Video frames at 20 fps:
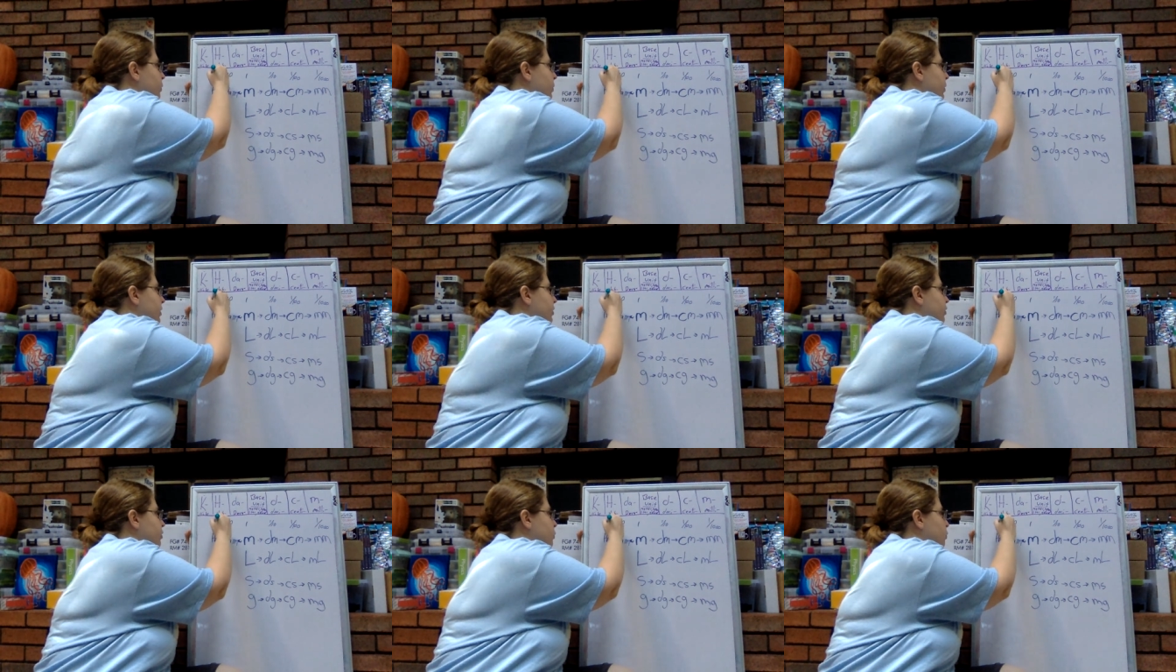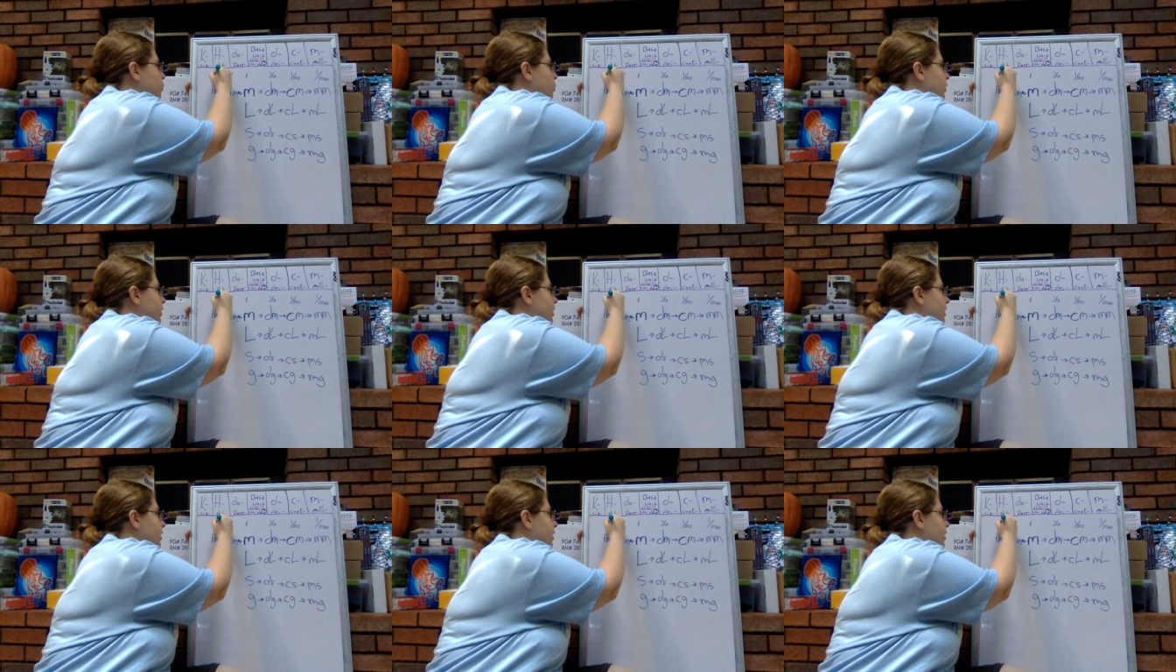which is
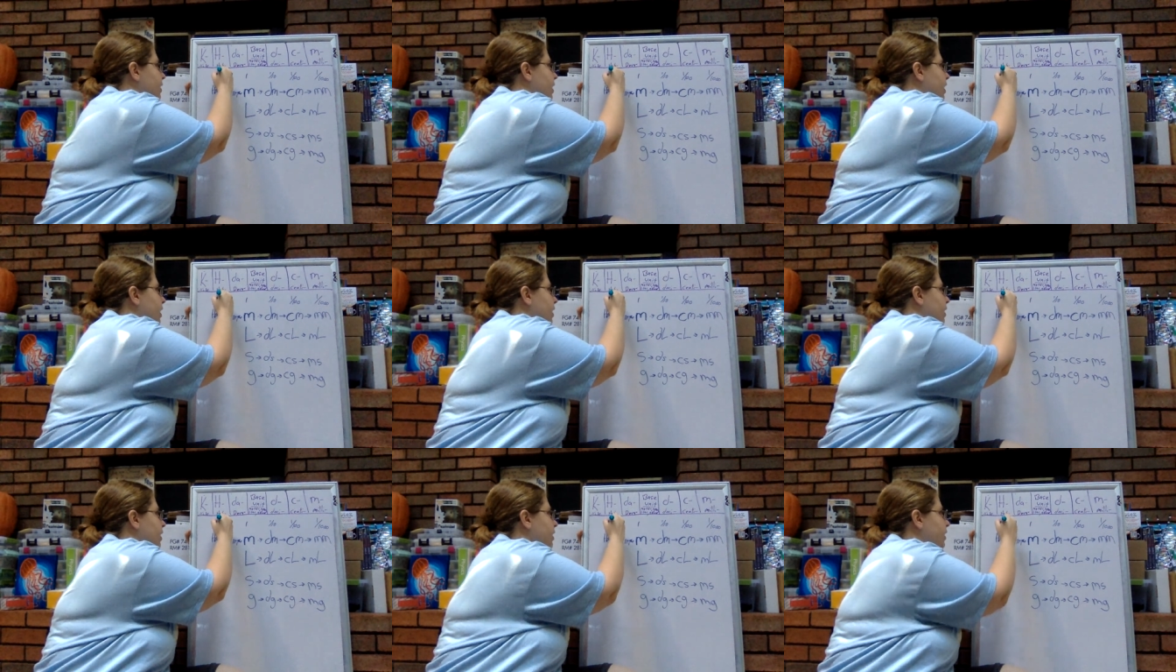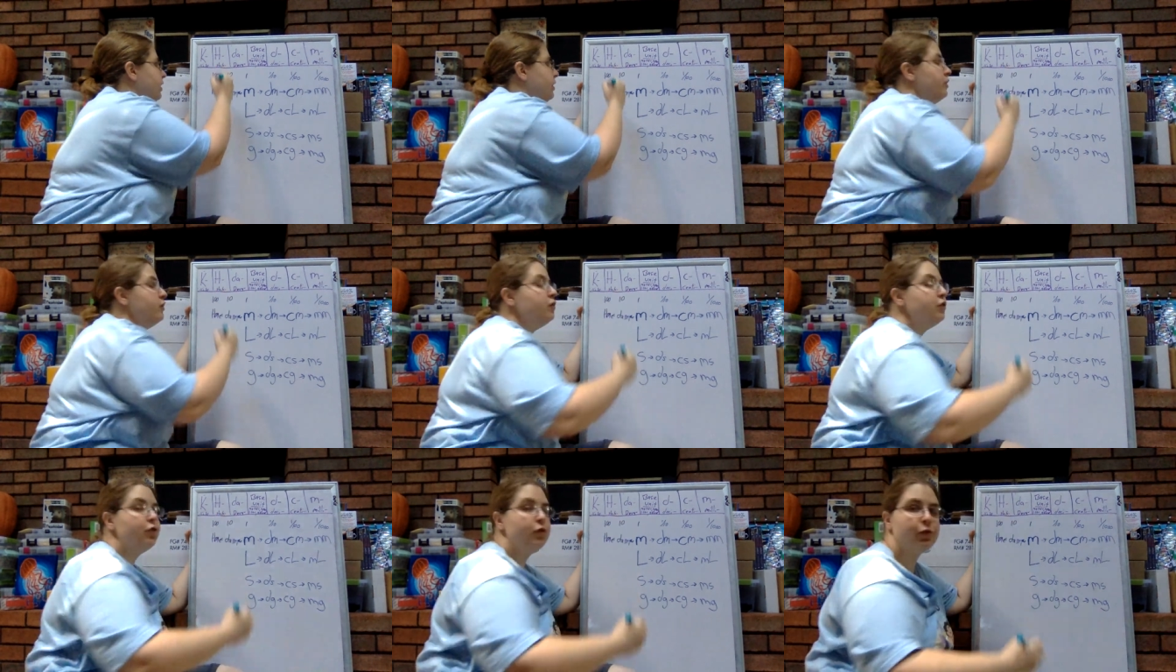
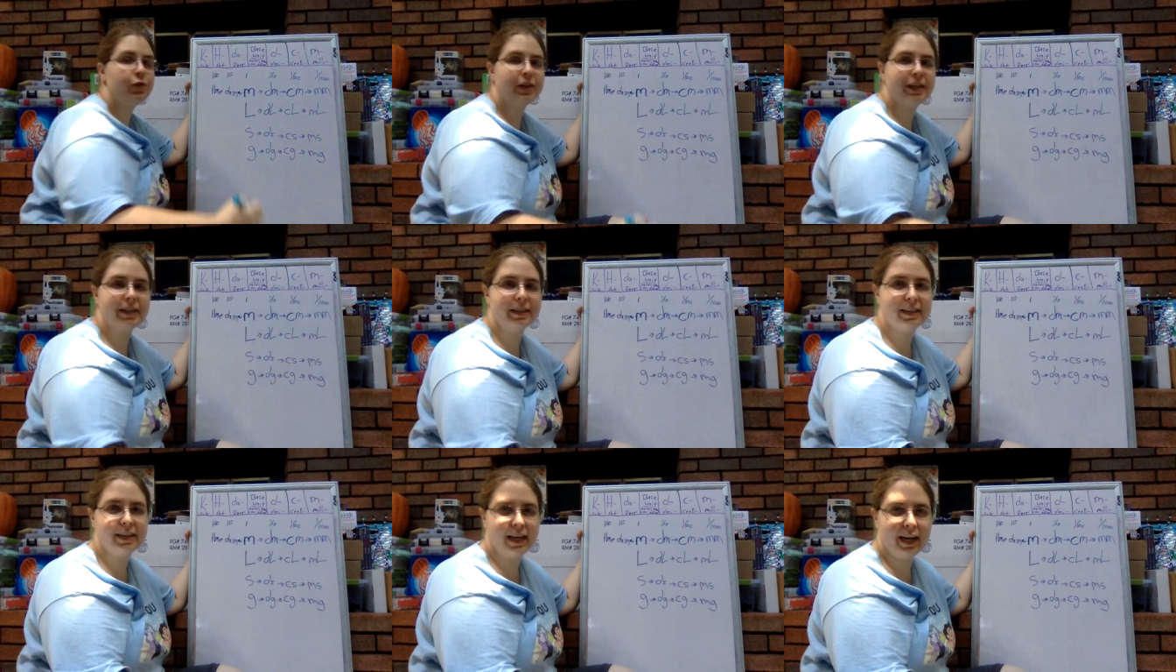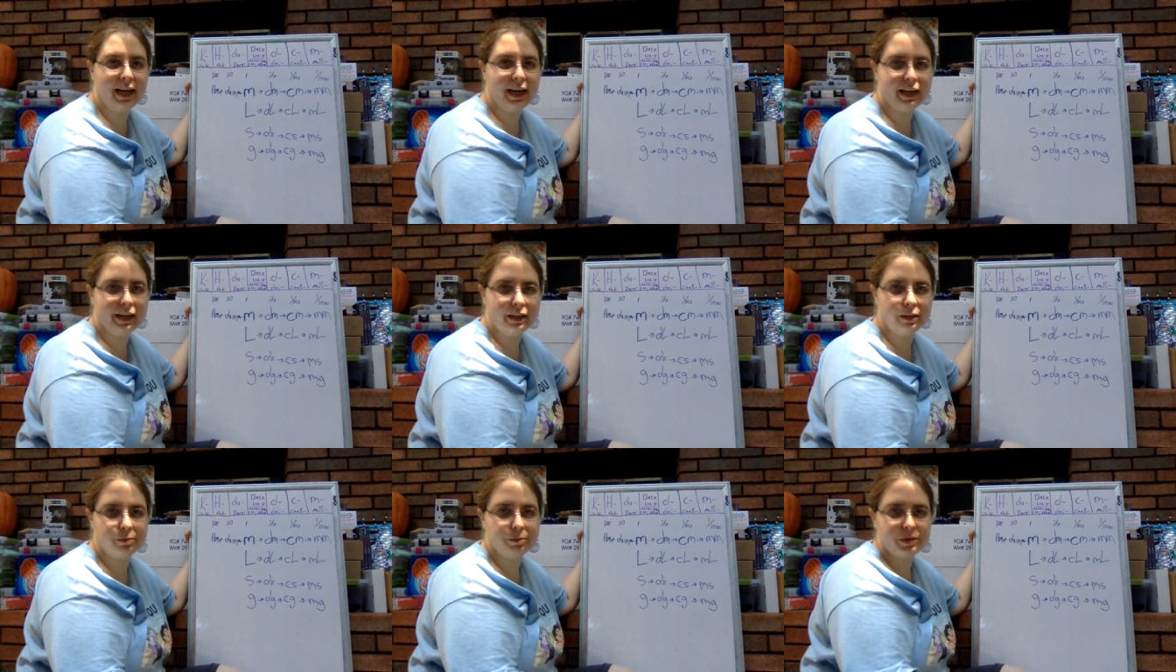100
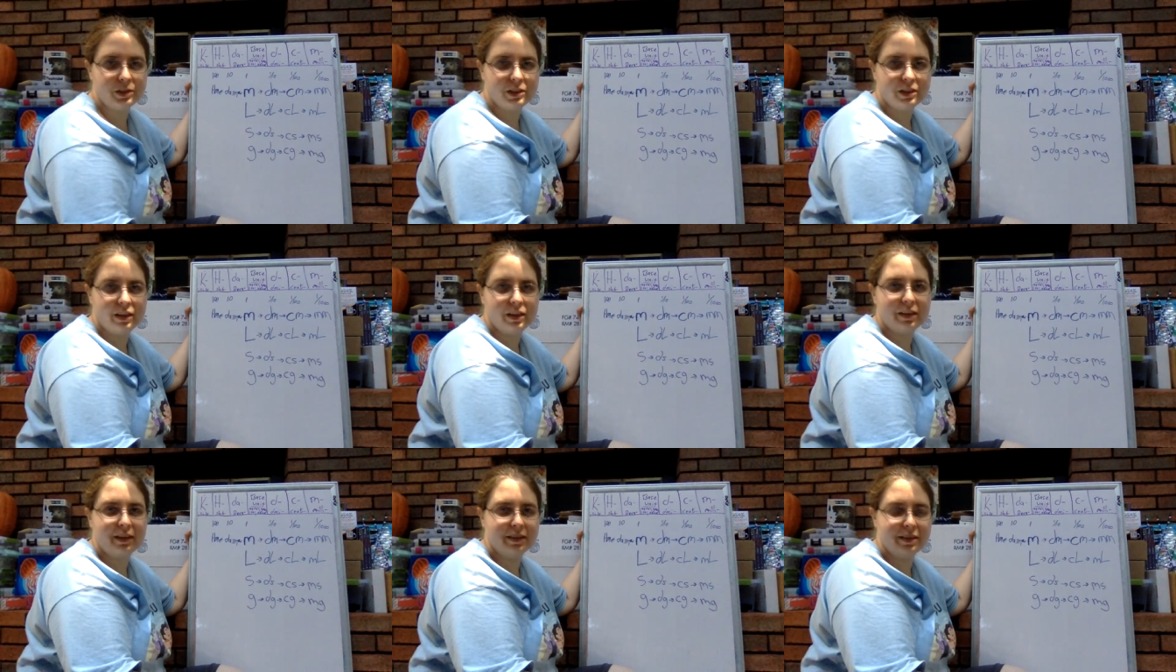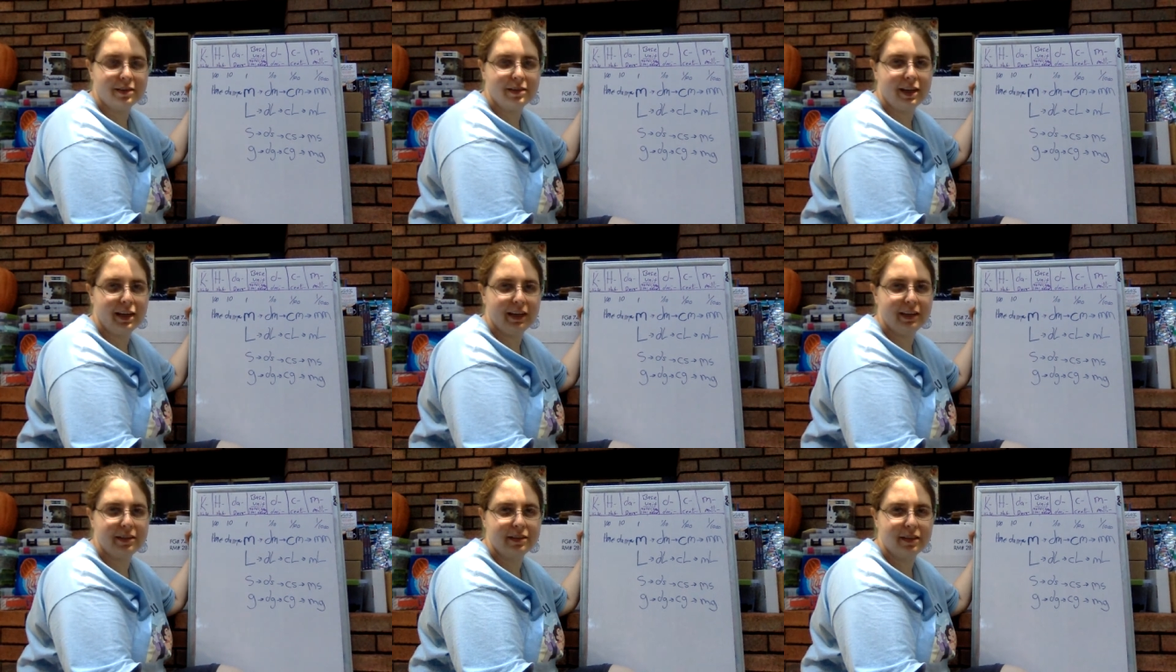times the
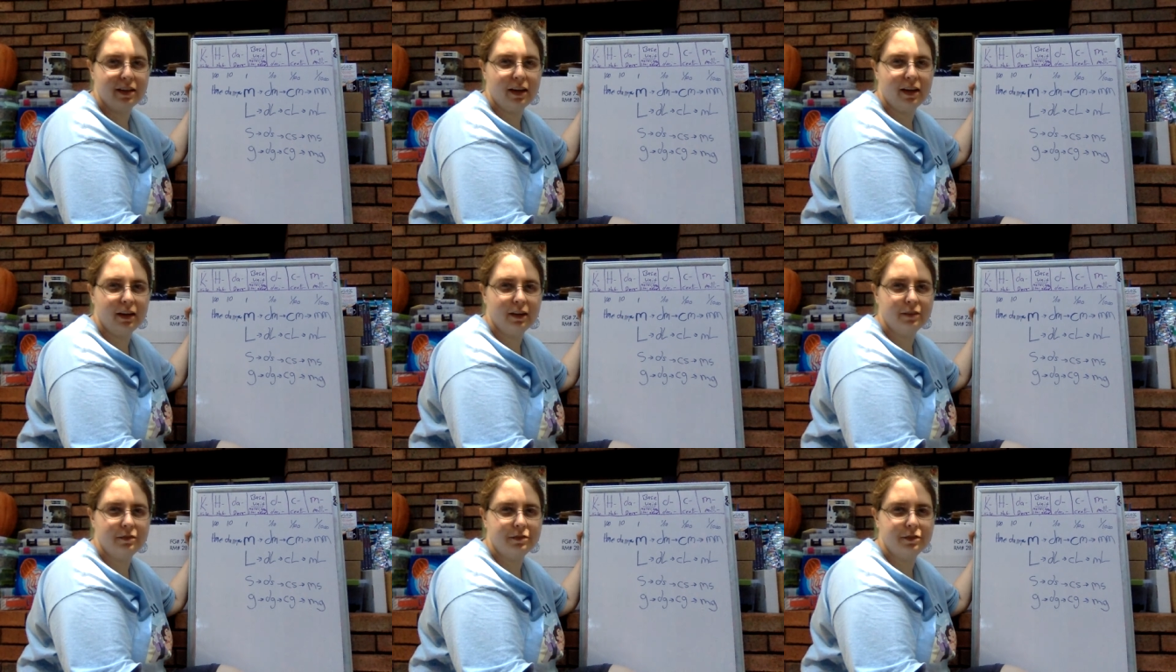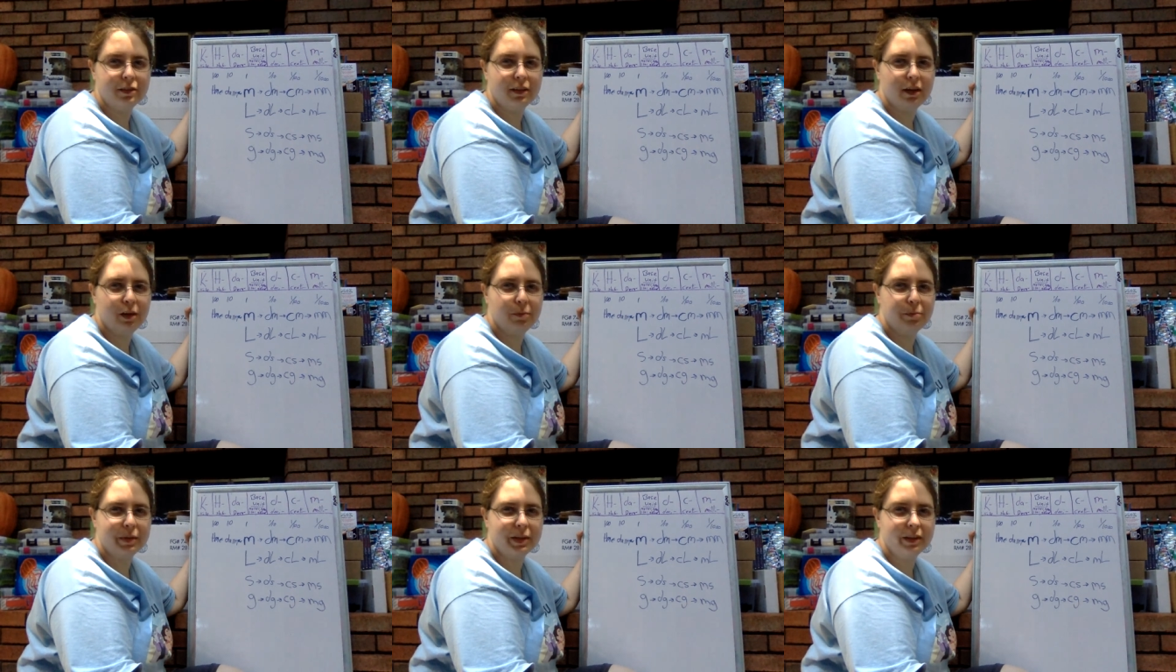size of
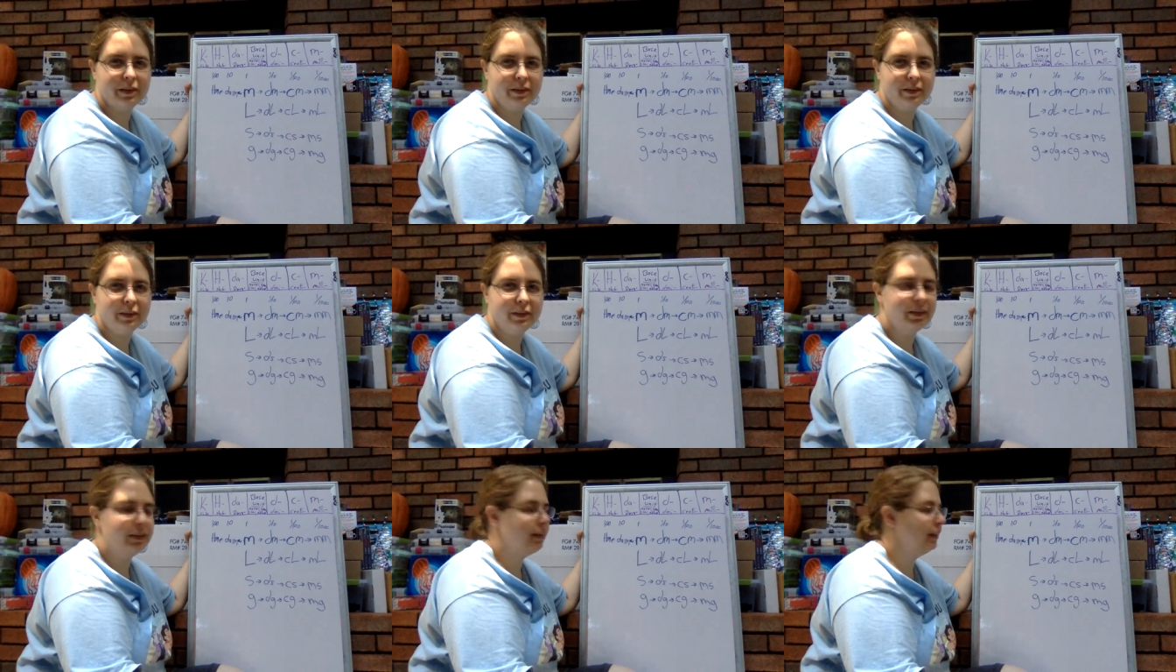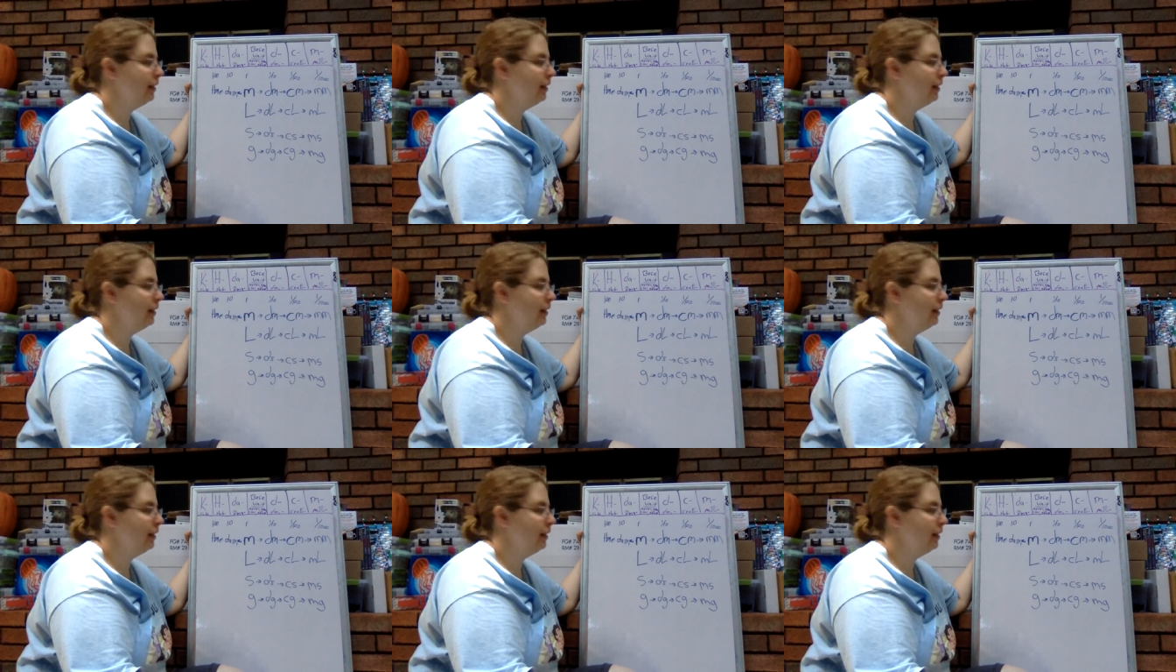a meter.